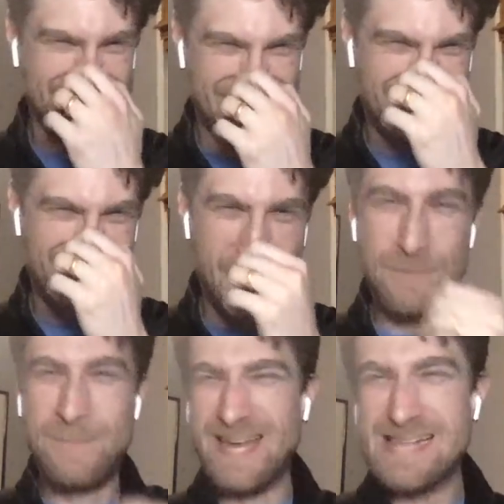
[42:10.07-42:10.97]

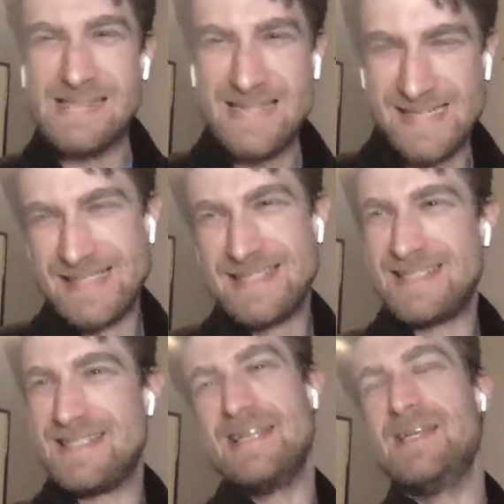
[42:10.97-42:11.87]
A billion
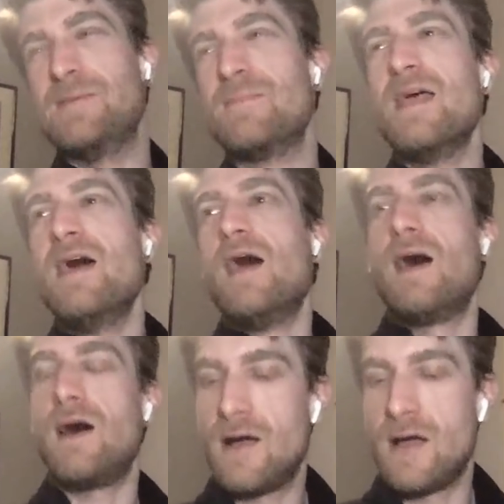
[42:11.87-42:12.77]
Steem.
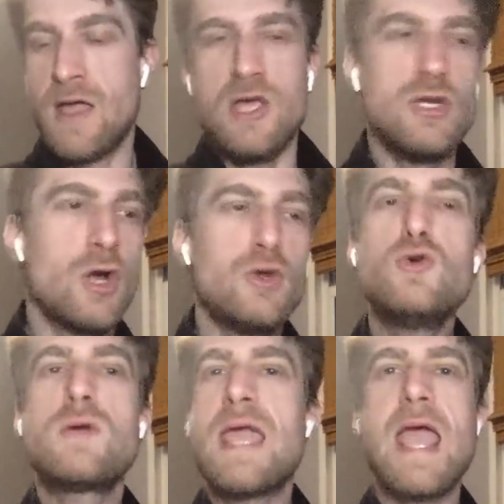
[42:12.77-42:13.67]
You know,
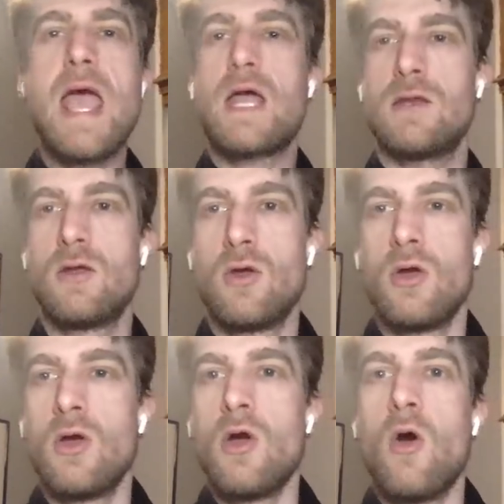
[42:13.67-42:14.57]
you can't,
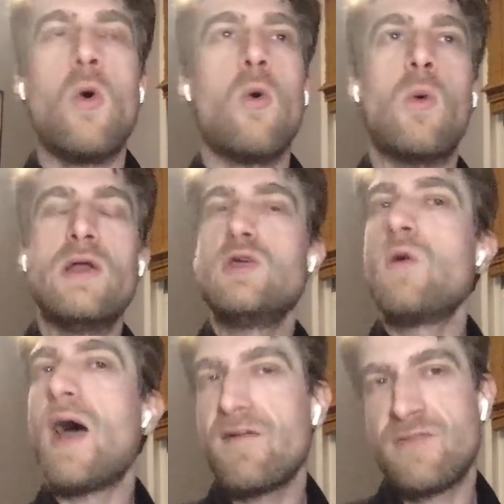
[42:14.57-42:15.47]
when you
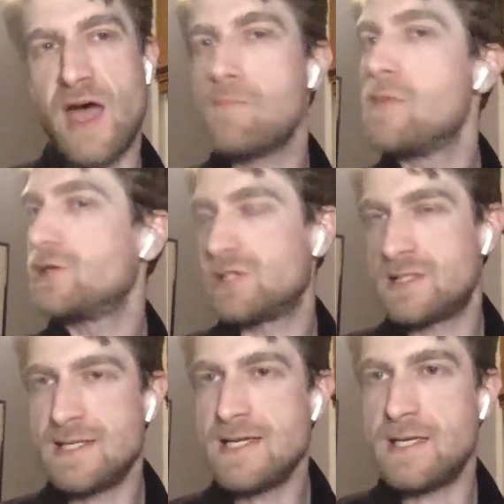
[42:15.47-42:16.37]
have that much
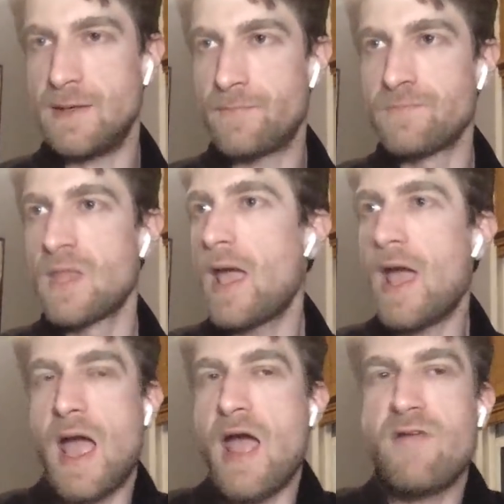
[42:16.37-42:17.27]
Steem,
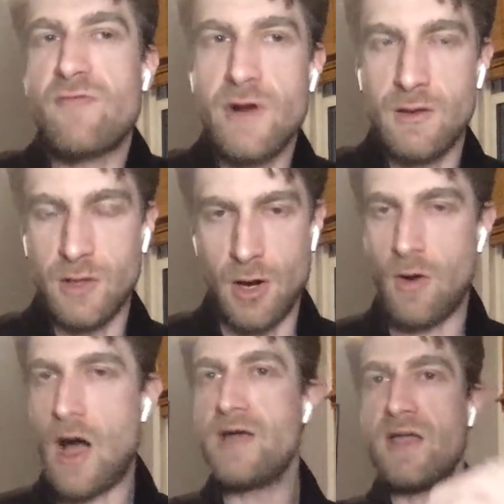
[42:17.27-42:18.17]

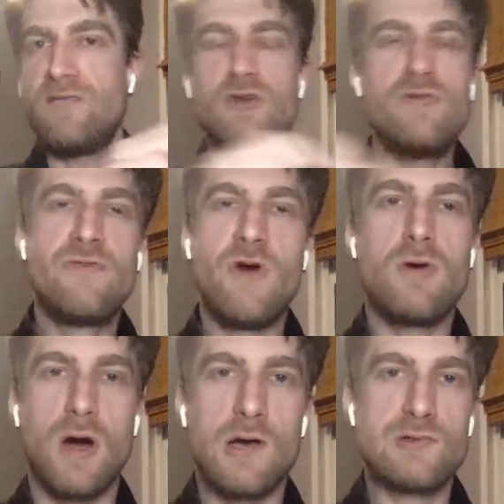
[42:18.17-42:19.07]
if you vote
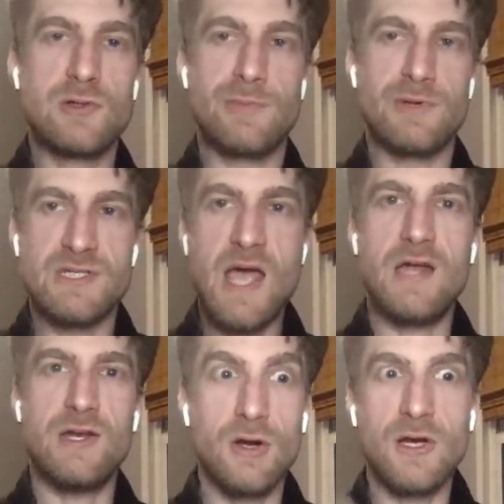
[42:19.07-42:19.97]

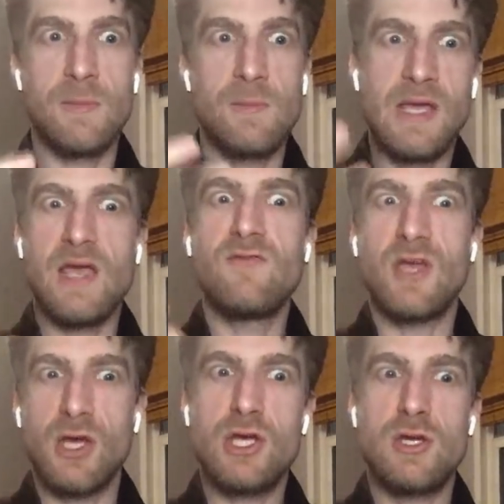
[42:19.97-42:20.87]
100%, you're going to be giving
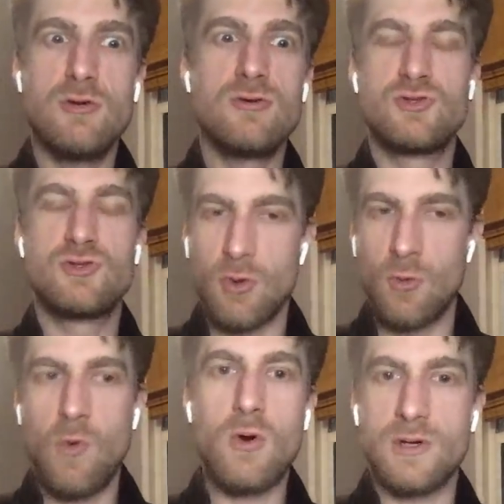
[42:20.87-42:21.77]
a huge
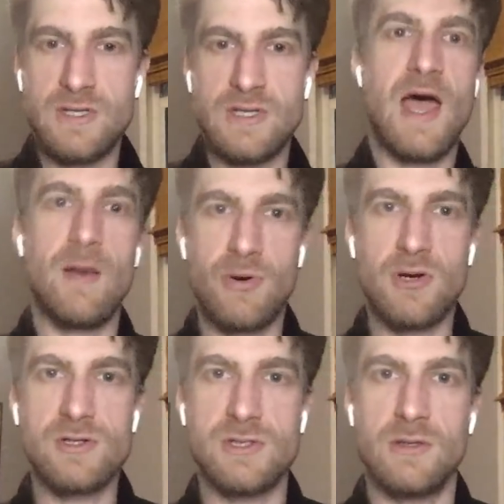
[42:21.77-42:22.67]
reward to that
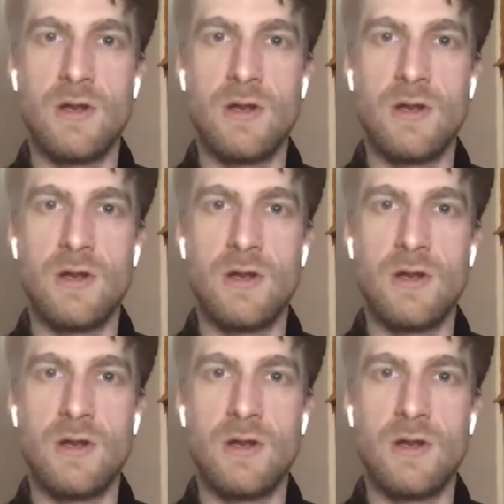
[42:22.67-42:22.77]
person.